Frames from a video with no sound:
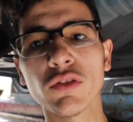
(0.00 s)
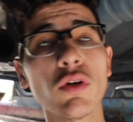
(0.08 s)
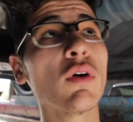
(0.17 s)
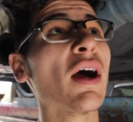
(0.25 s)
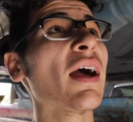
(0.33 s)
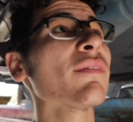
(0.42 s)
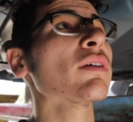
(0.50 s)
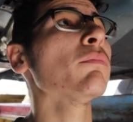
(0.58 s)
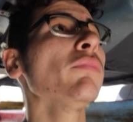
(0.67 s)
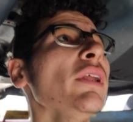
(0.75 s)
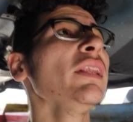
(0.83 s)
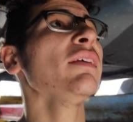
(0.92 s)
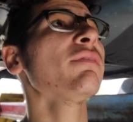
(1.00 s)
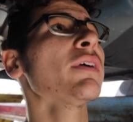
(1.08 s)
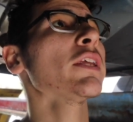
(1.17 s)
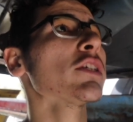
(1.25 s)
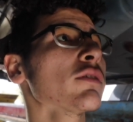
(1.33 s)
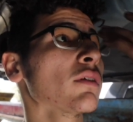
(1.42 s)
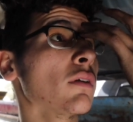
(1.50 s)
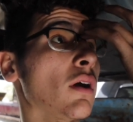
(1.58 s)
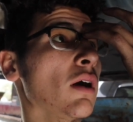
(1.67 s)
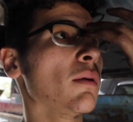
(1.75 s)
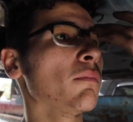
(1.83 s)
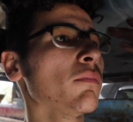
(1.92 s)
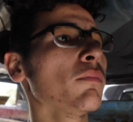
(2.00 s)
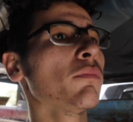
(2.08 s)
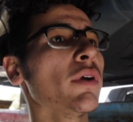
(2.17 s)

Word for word: So I have completely finished um,